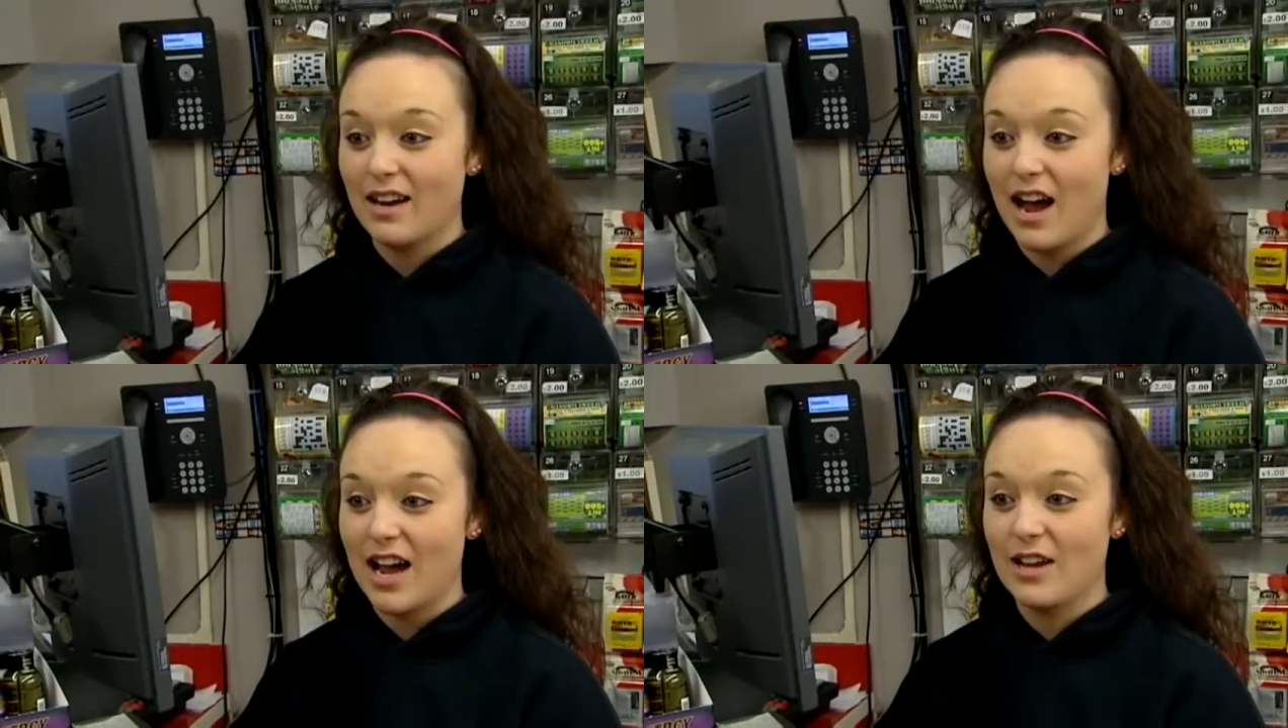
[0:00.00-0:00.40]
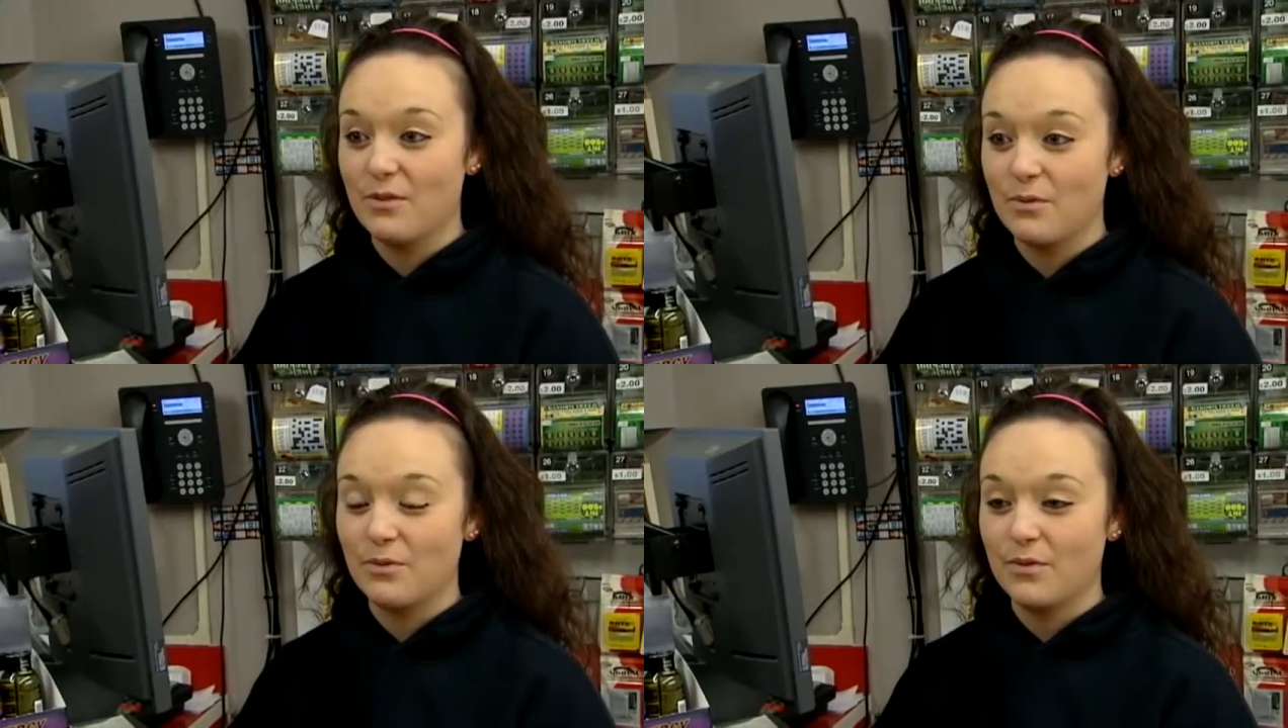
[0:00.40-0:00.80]

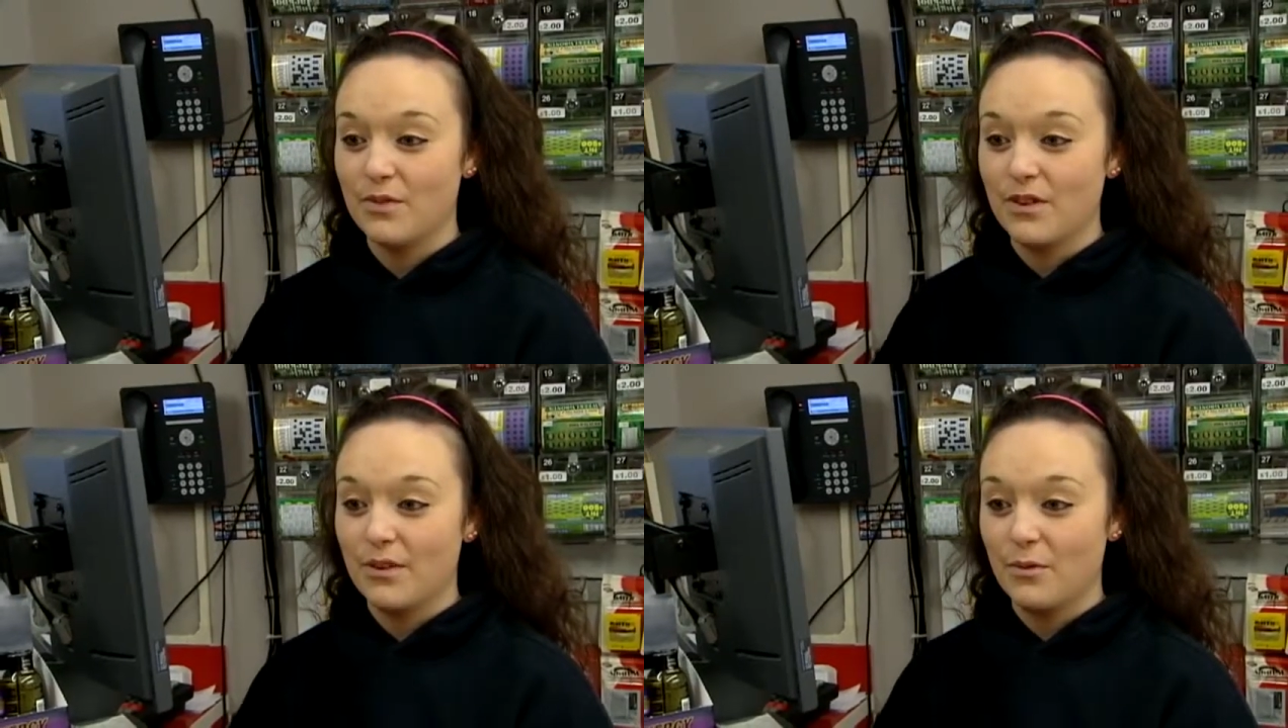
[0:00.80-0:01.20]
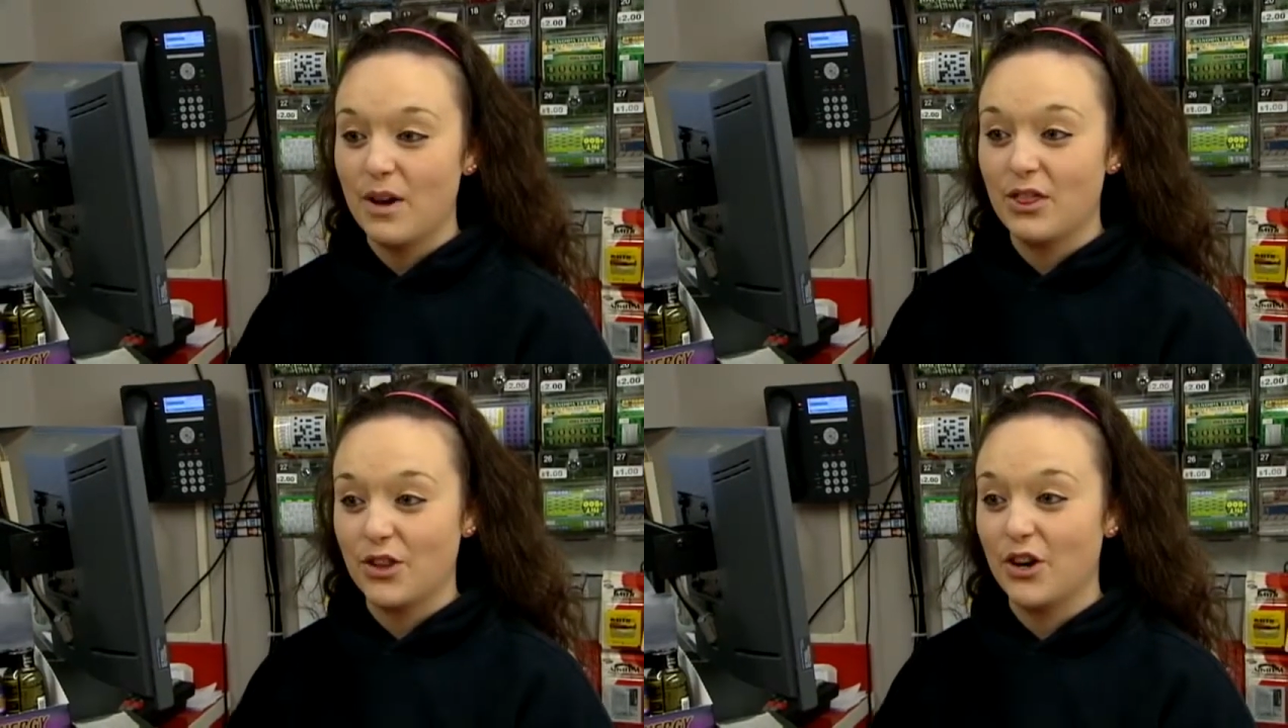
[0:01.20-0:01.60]
I
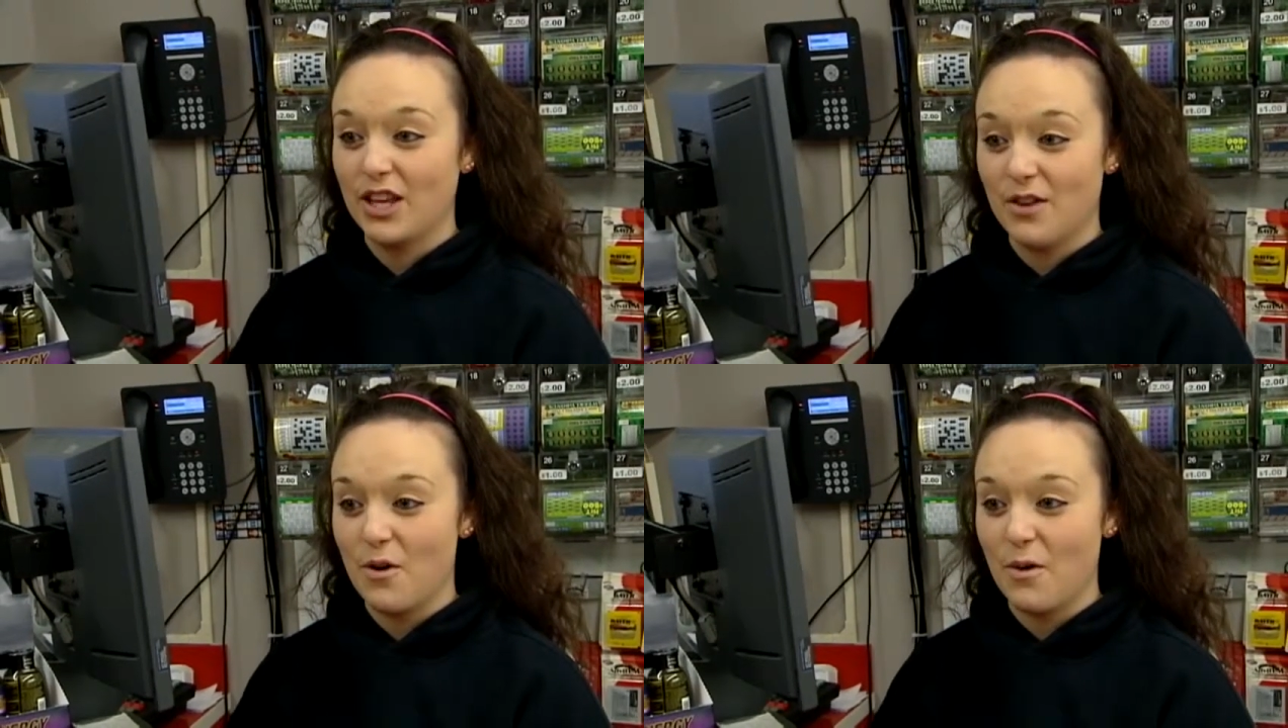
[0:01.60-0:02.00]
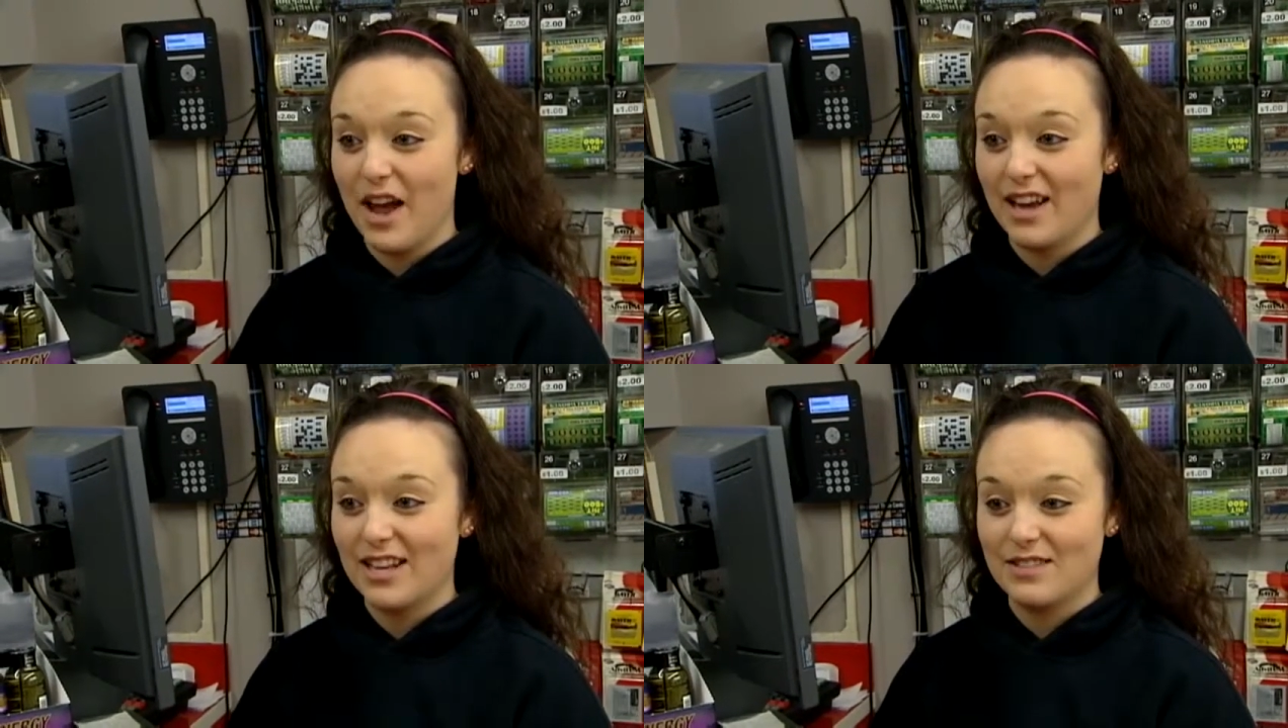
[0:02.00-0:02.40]
went 30 the whole
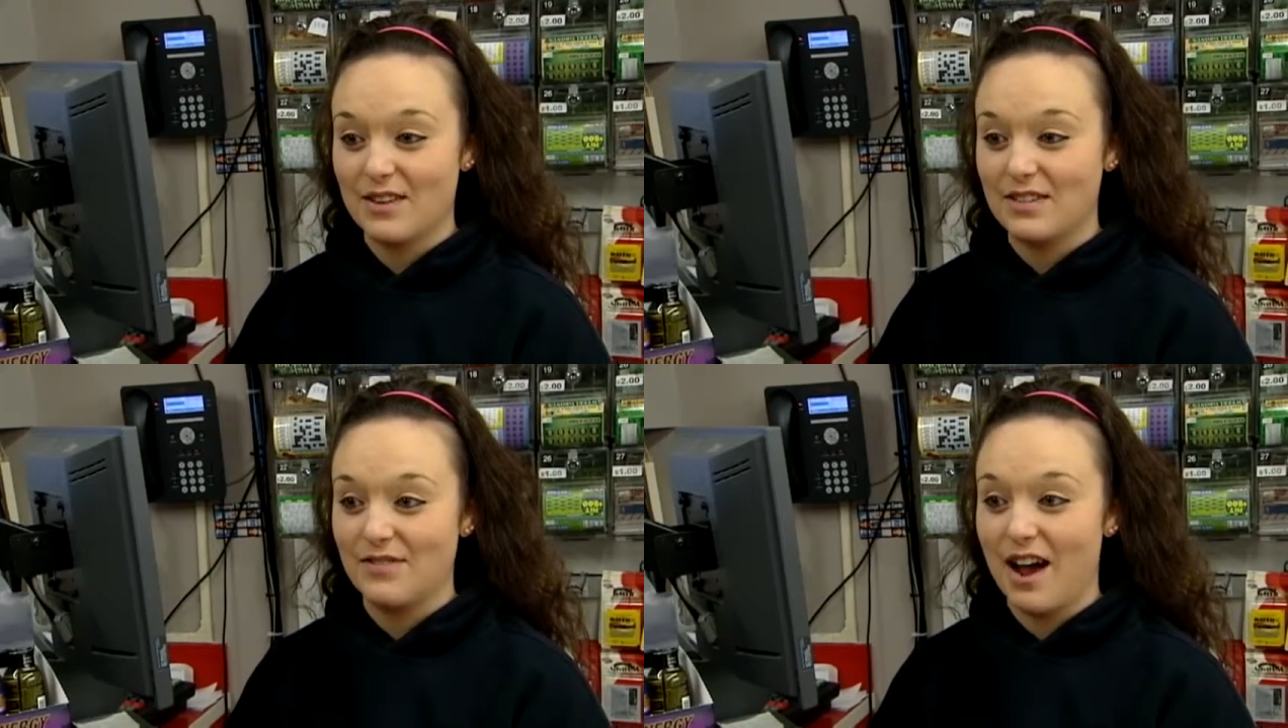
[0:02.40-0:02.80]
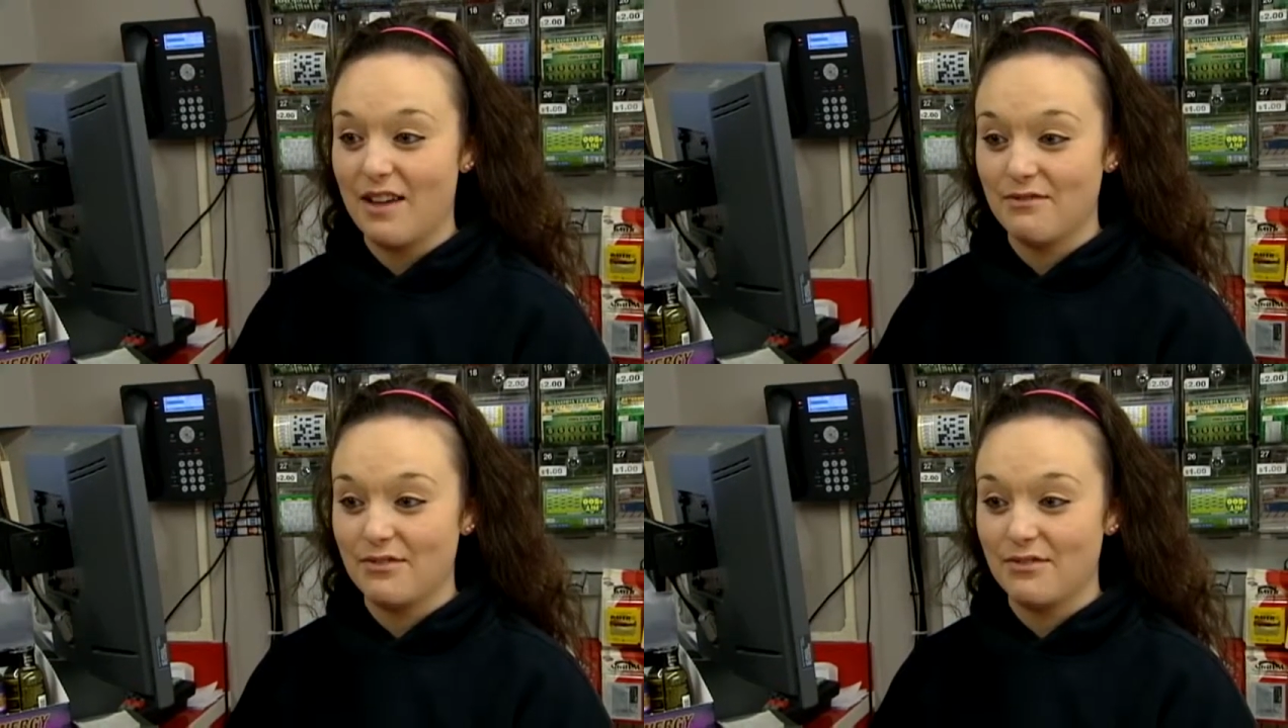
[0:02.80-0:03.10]
way, and it's 55.